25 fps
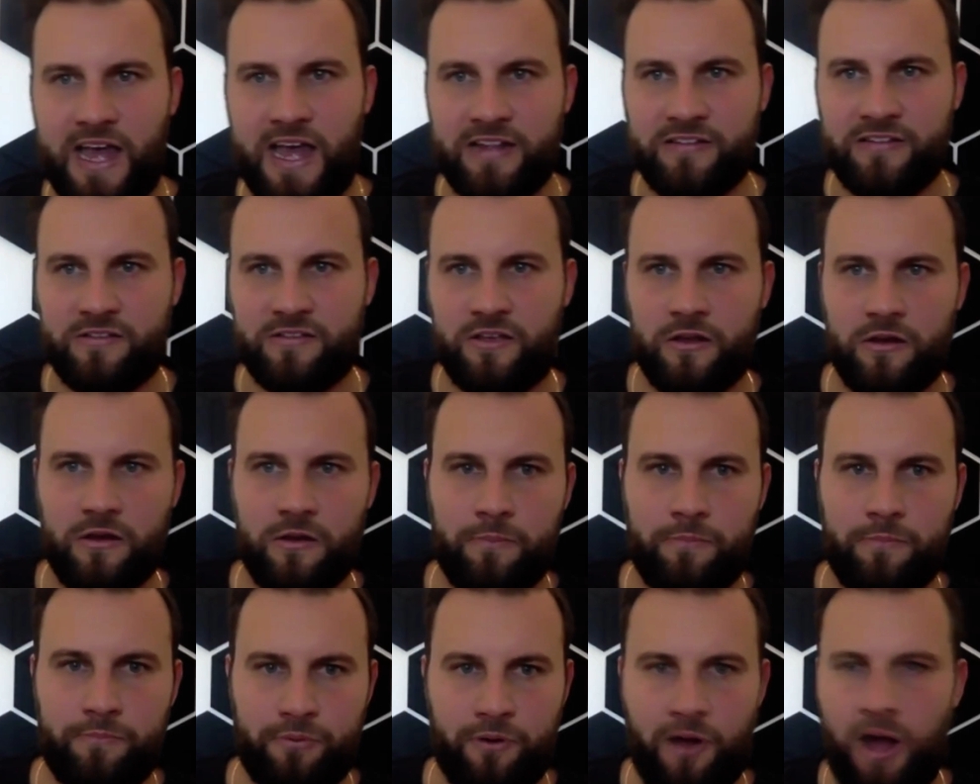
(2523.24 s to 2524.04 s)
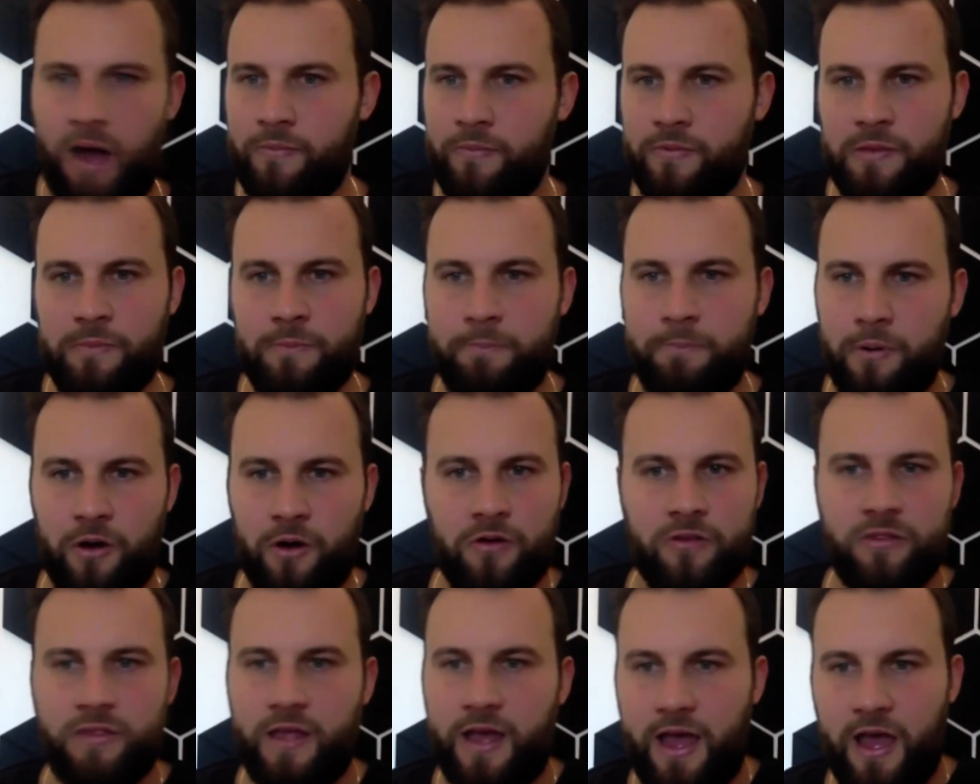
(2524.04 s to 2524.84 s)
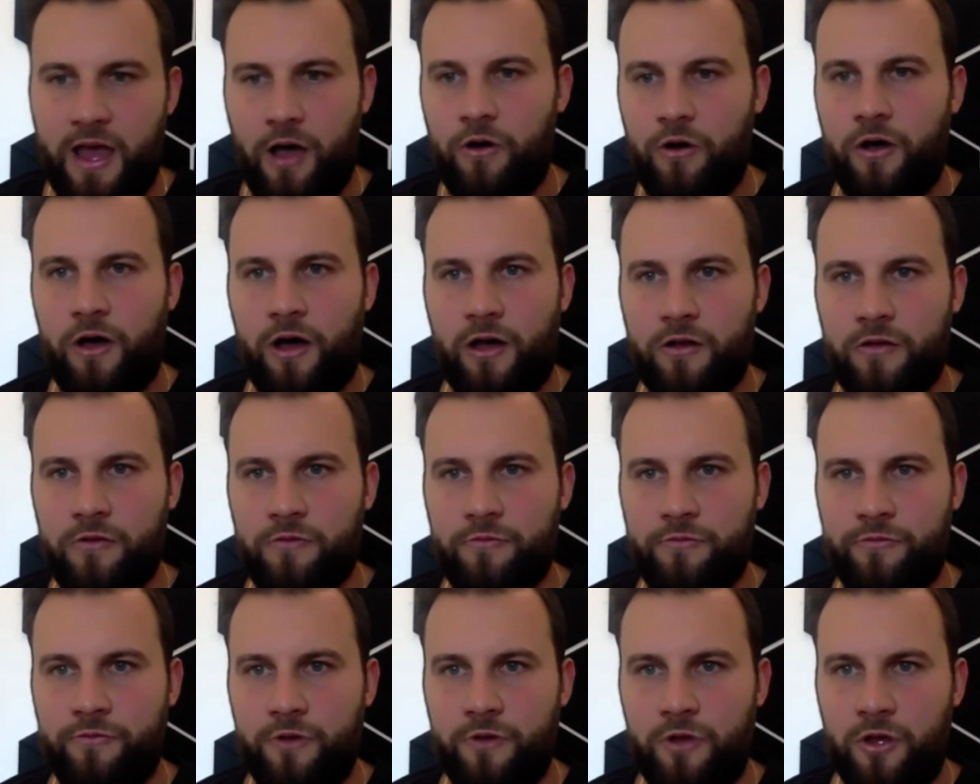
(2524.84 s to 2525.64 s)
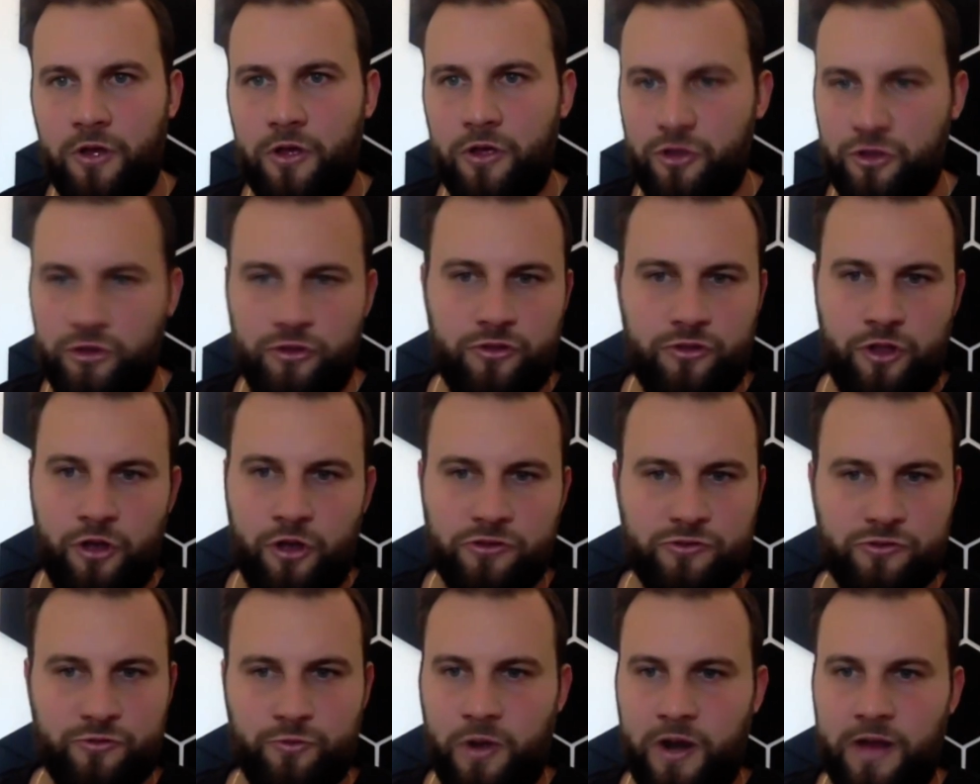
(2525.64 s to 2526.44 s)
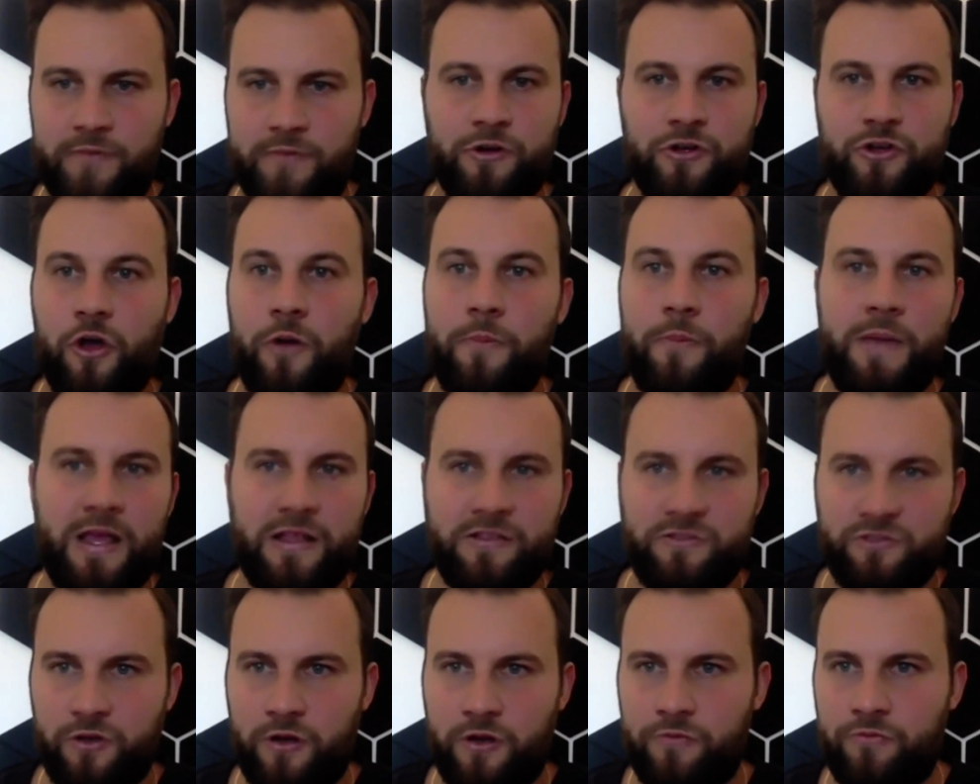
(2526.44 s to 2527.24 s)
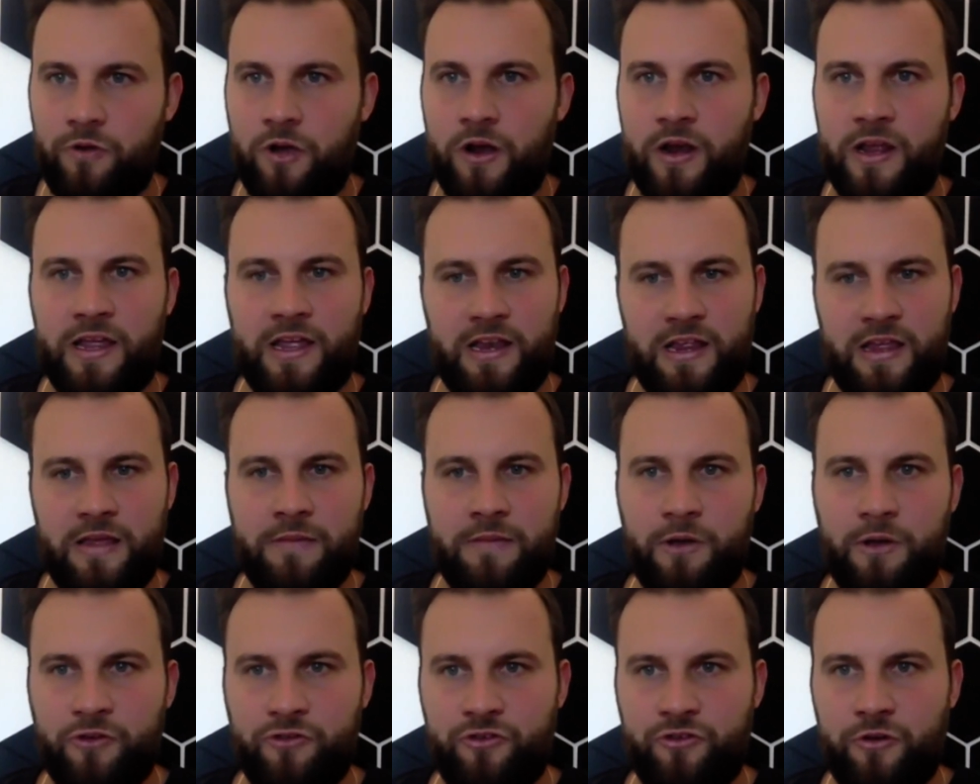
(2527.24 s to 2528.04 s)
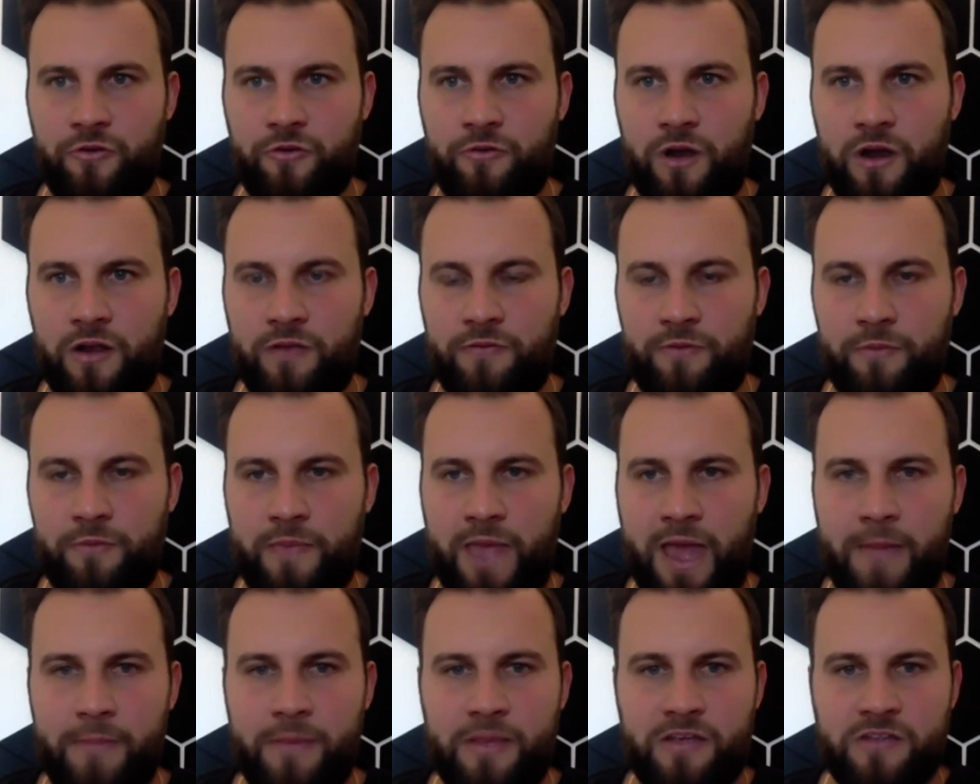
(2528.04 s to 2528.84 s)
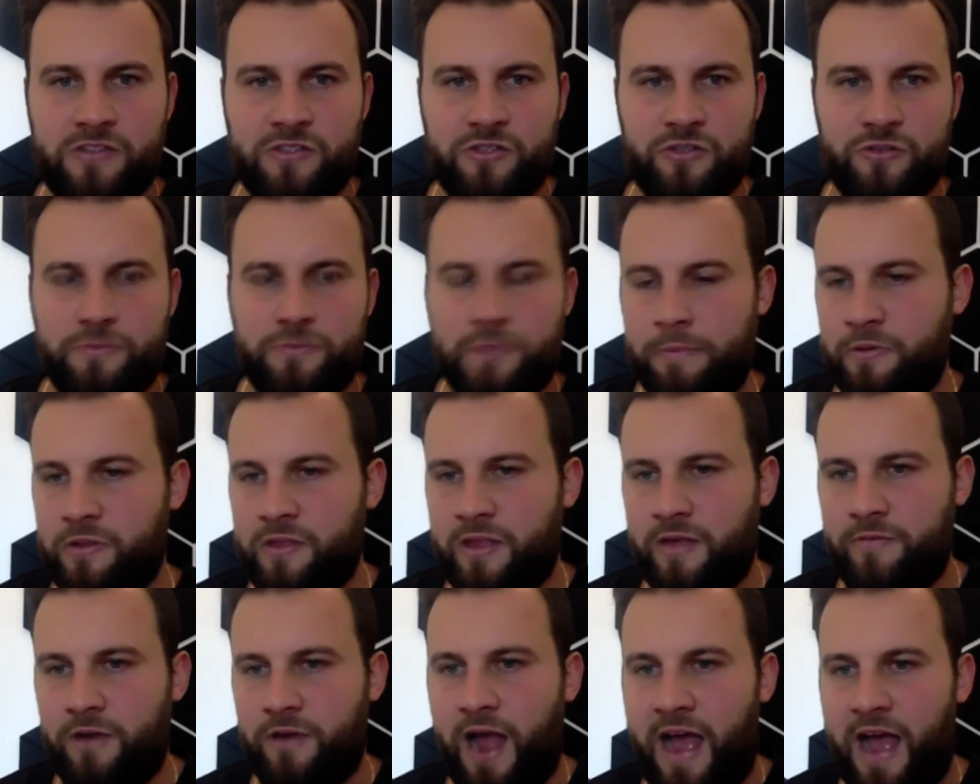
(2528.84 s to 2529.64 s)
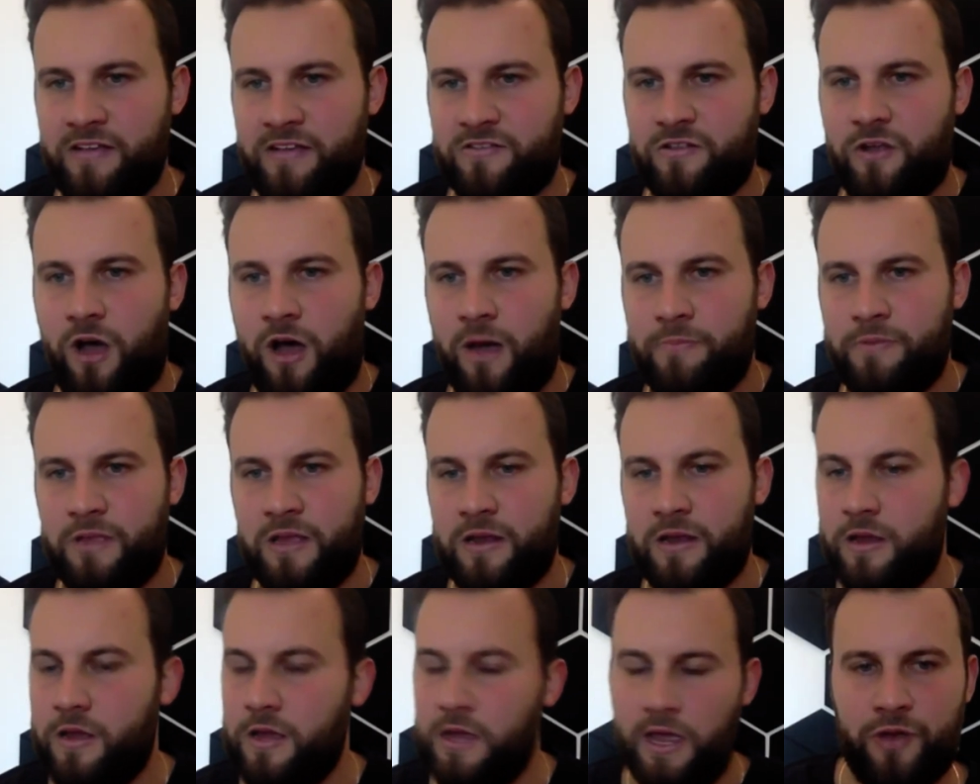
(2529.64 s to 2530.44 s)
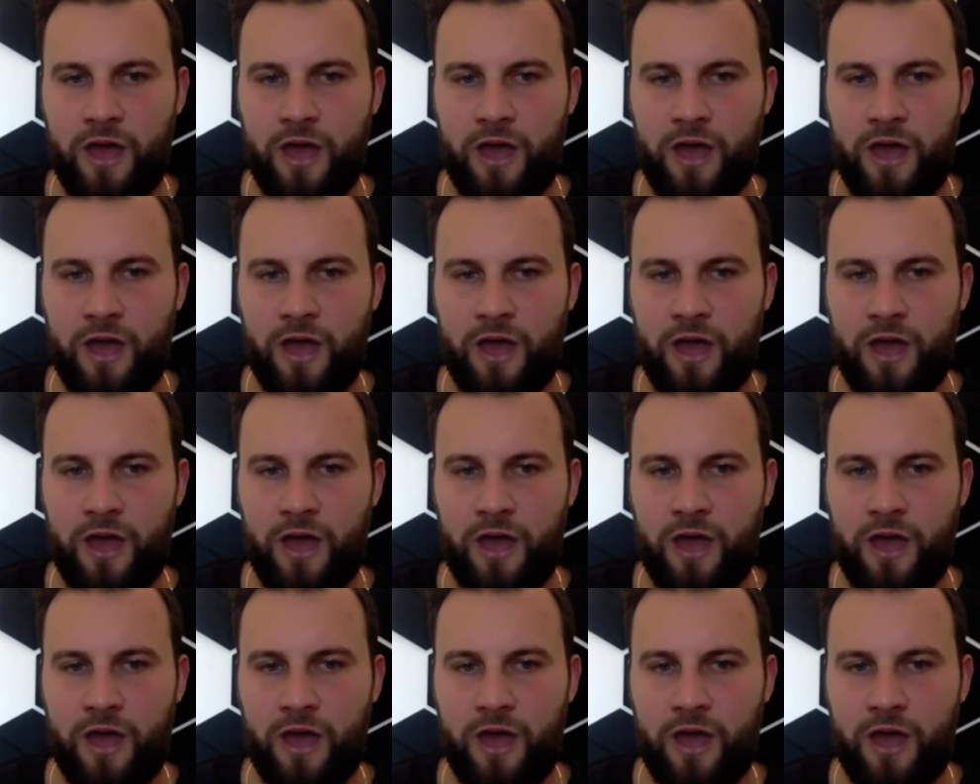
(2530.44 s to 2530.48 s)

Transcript: that's going to probably burn the hell out of those whatever domains you're running and emails you're running from that because those people never asked to opt in.